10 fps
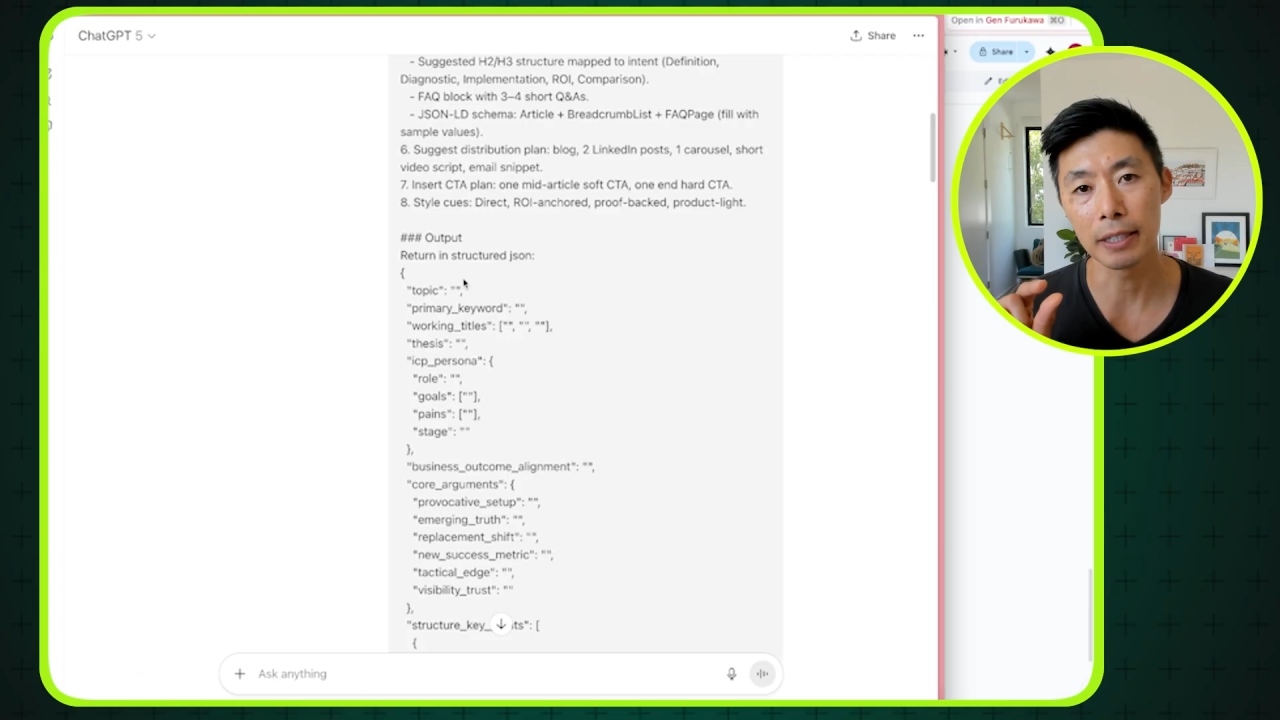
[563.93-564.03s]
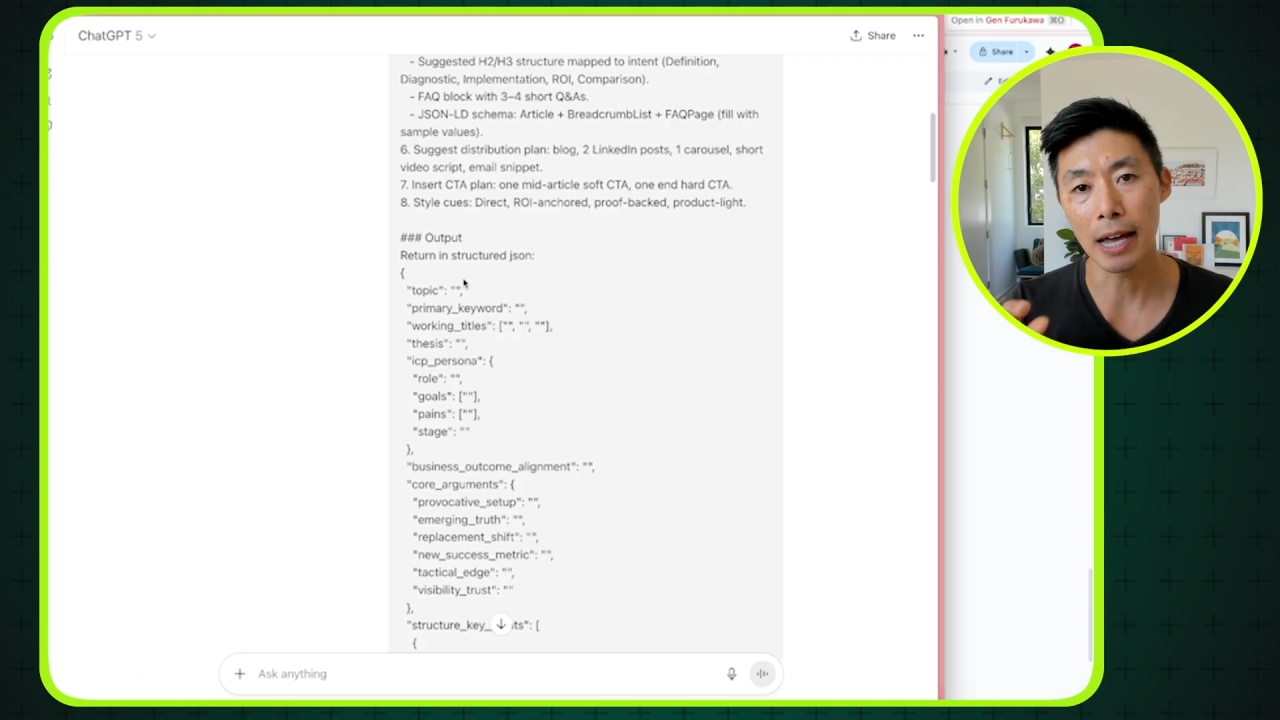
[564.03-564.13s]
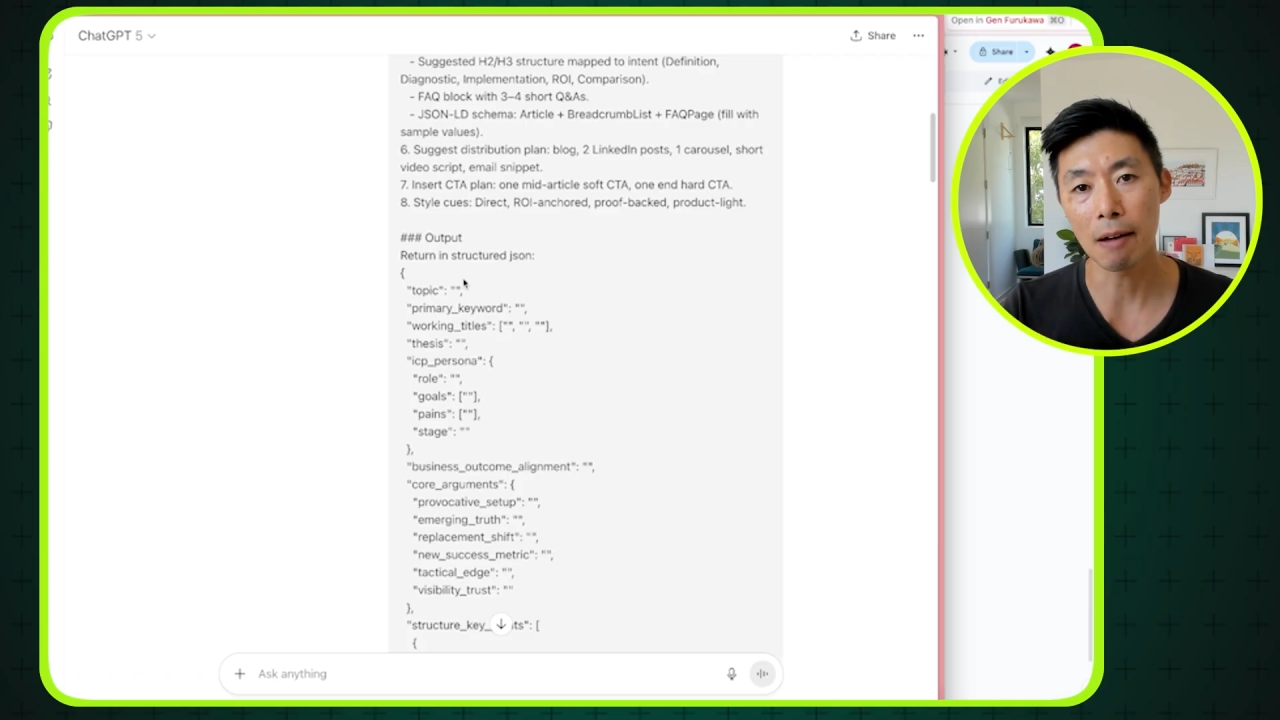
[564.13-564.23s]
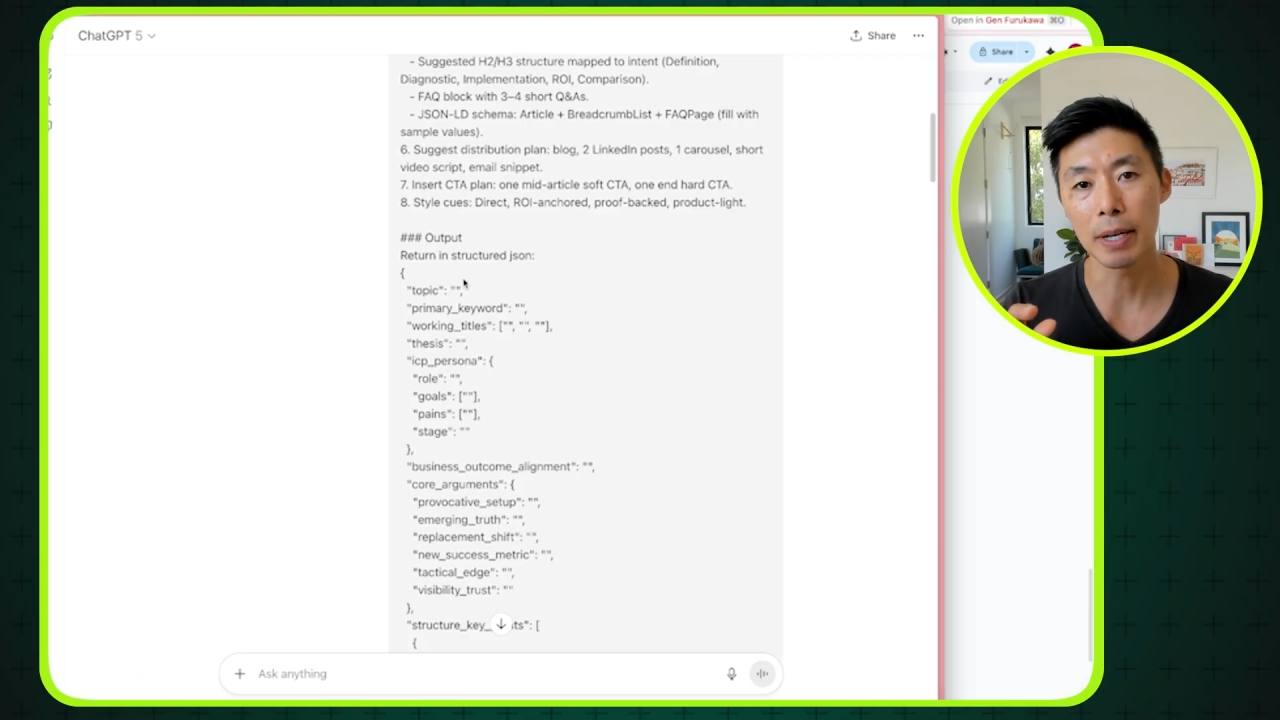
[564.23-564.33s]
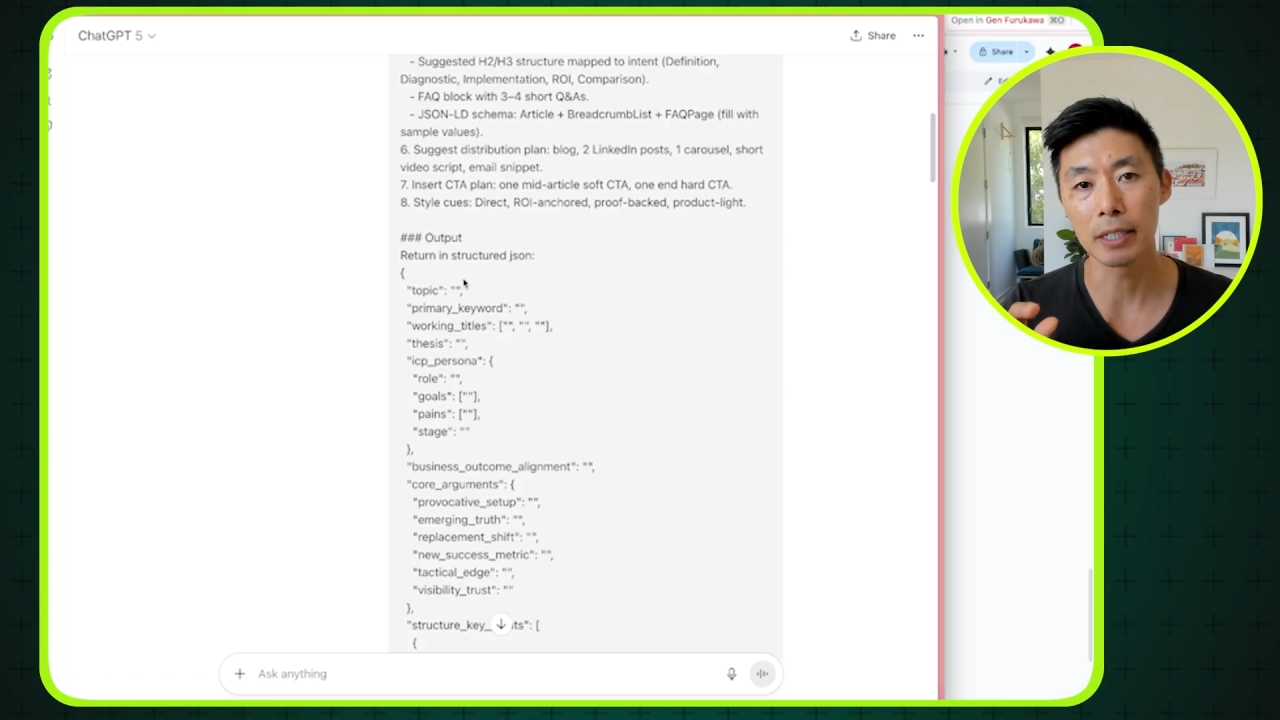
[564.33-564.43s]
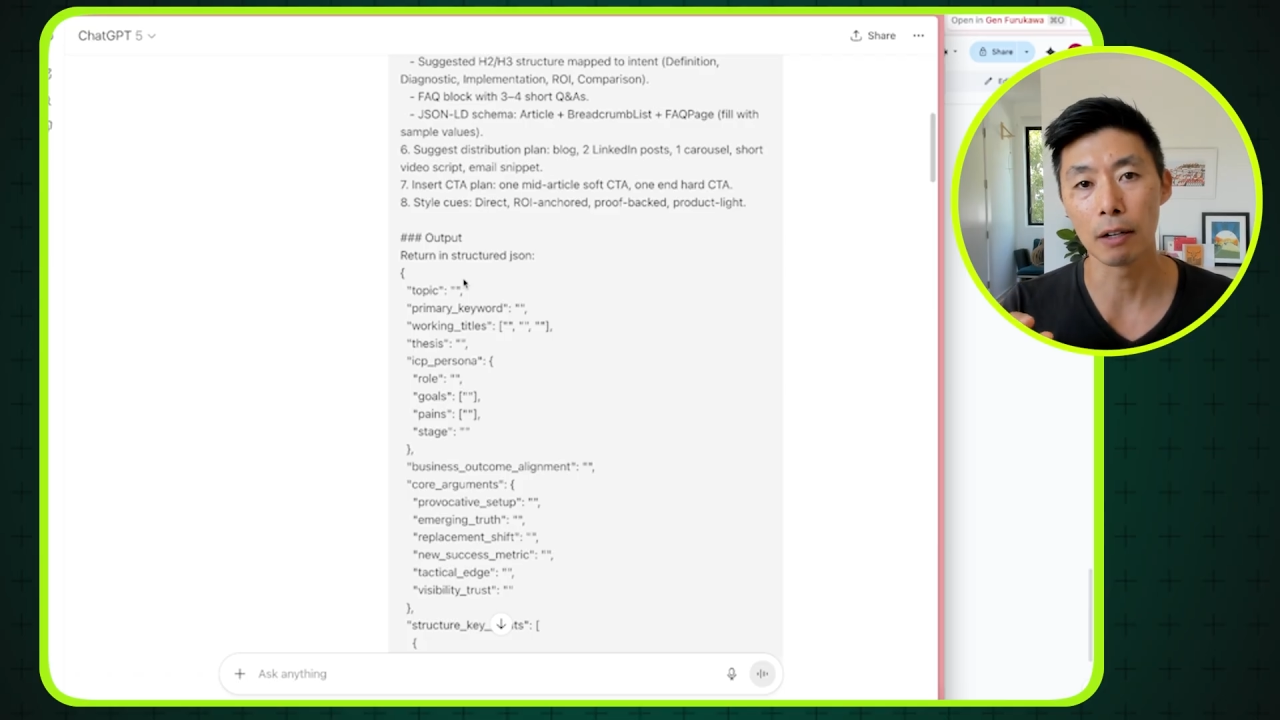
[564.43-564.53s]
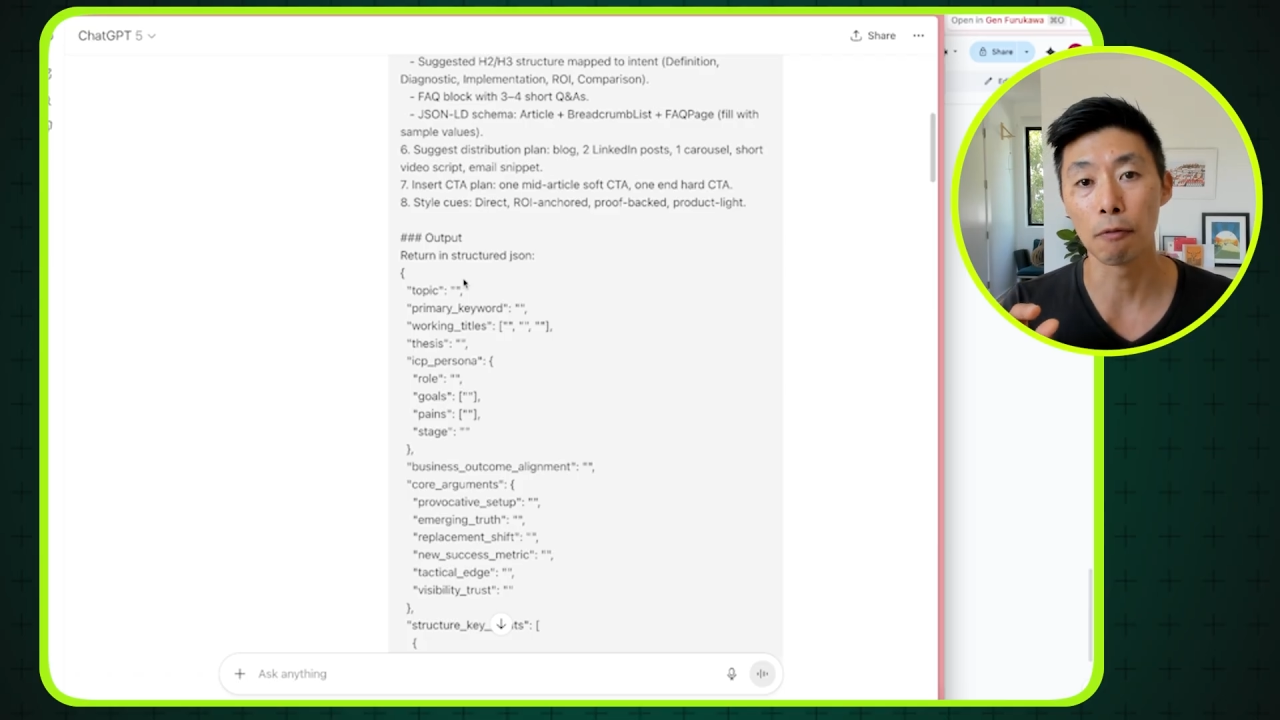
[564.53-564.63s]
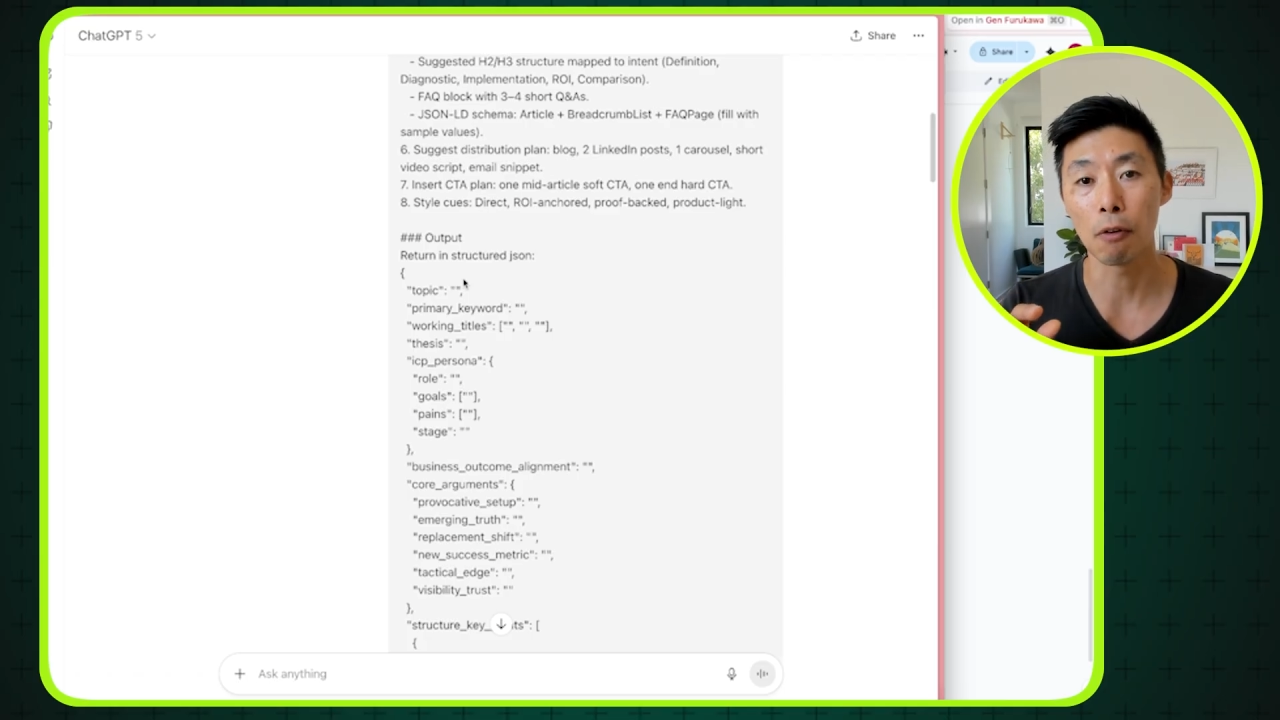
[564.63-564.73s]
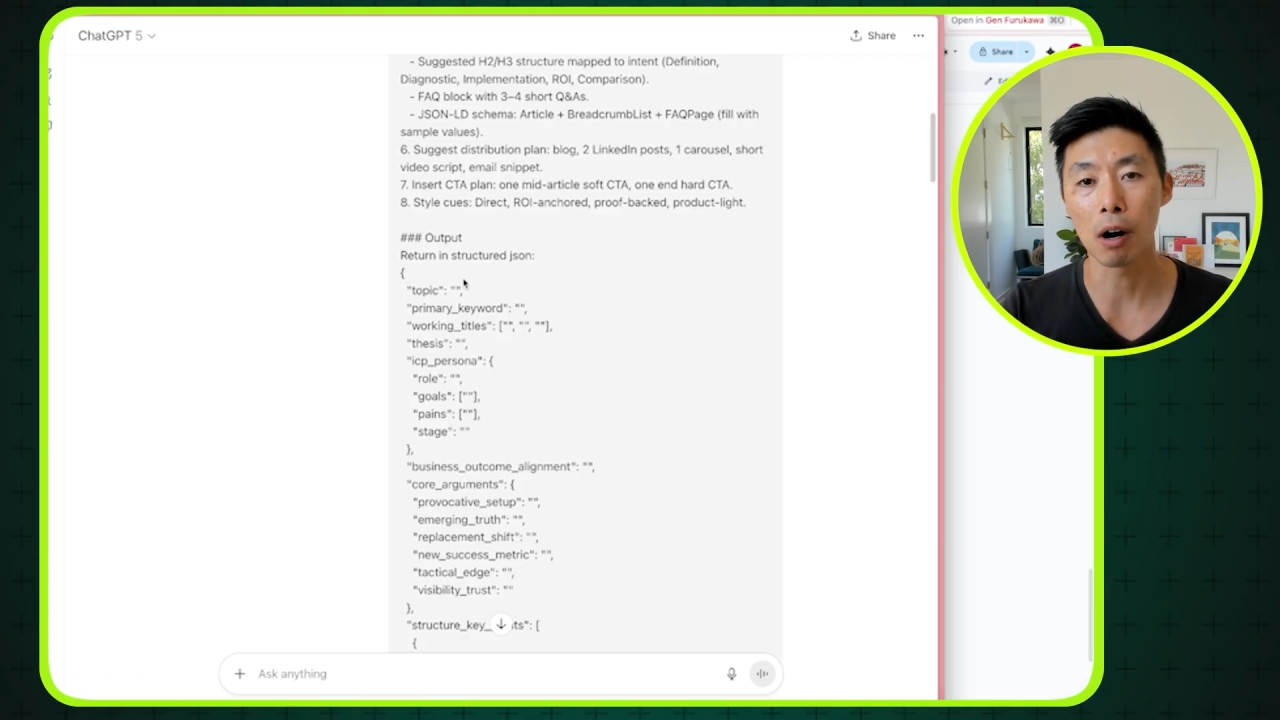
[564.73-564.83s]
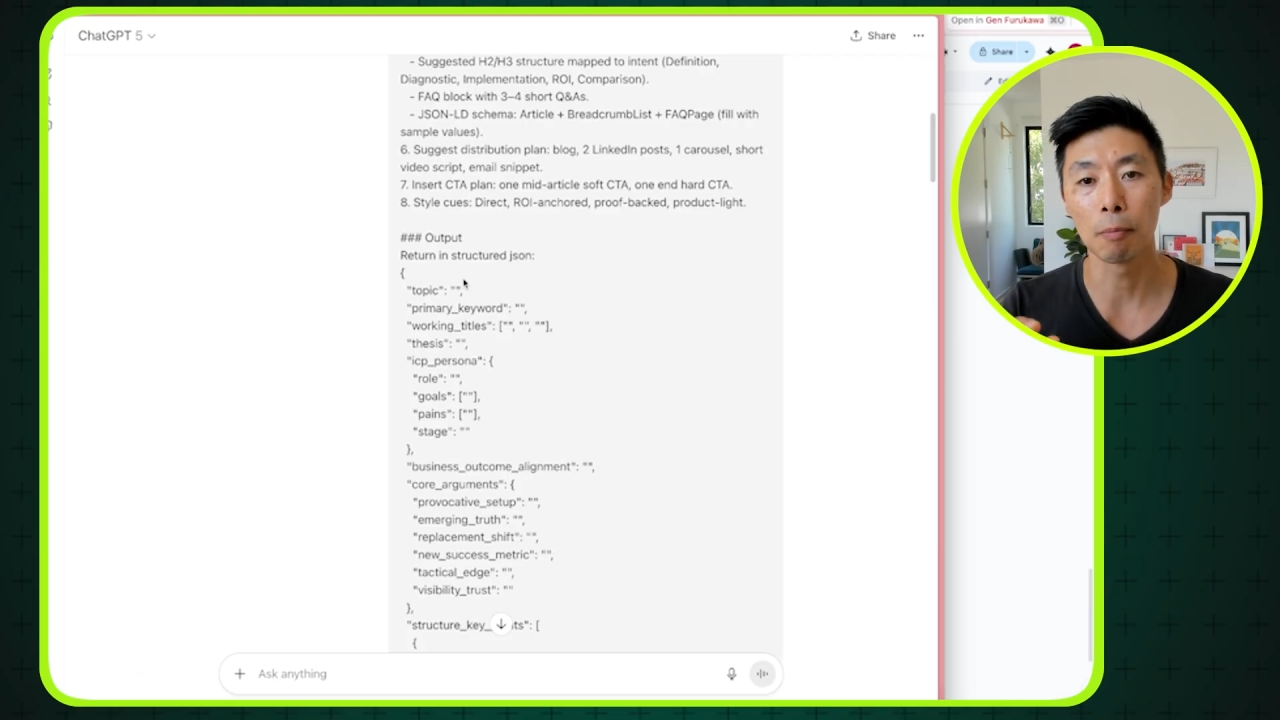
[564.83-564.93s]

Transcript: it far